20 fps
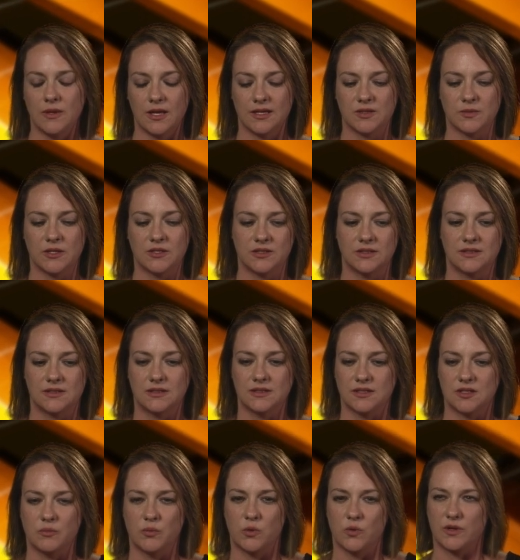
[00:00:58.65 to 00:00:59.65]
especially since
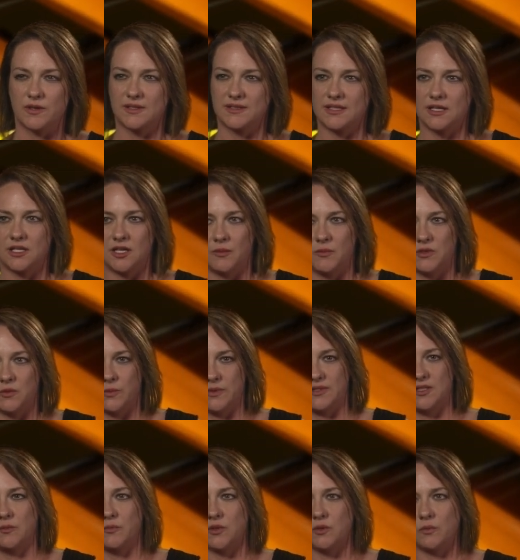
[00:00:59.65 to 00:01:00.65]
the board is set up to
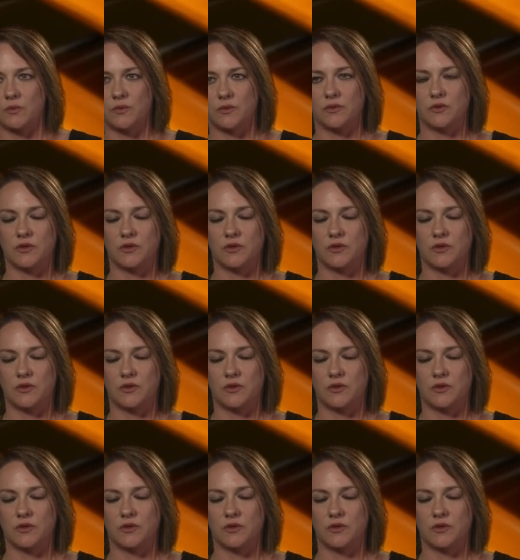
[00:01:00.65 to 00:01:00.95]
resemble